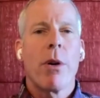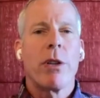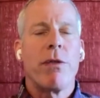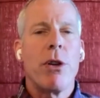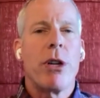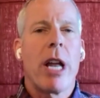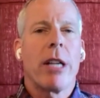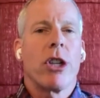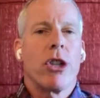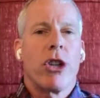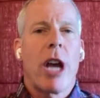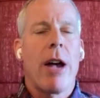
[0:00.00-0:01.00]
I've always viewed it
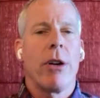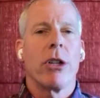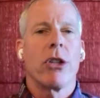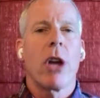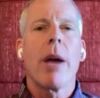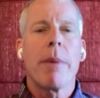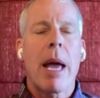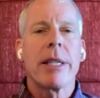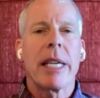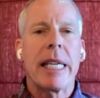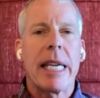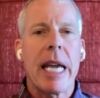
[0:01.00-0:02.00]
as a challenge.
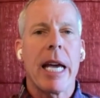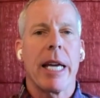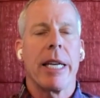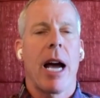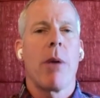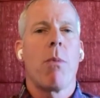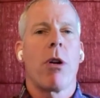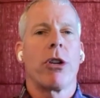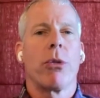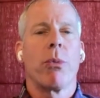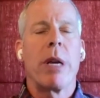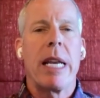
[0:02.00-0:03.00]
As a kid, I
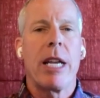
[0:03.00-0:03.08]
wanted to